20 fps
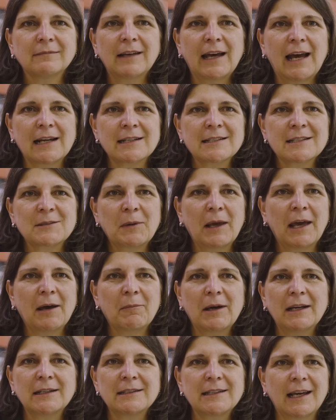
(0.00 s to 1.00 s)
Asks me how
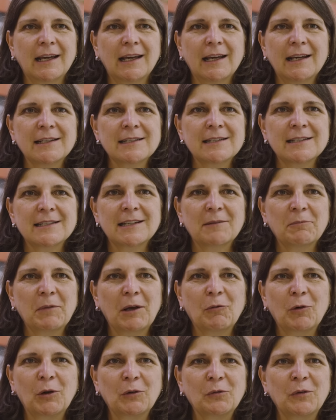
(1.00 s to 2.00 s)
my day is. I
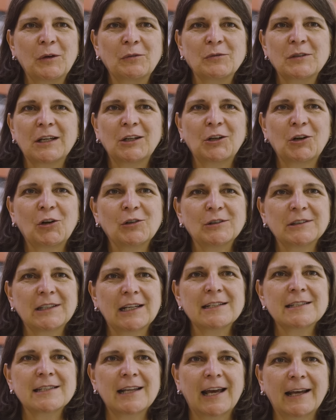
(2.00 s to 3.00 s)
mean, what 15-year-old
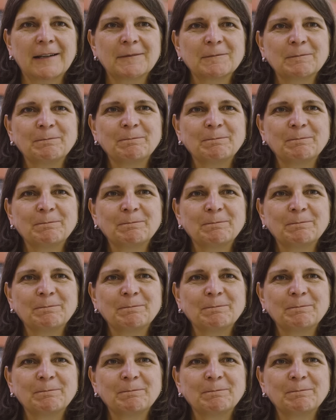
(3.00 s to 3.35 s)
does that?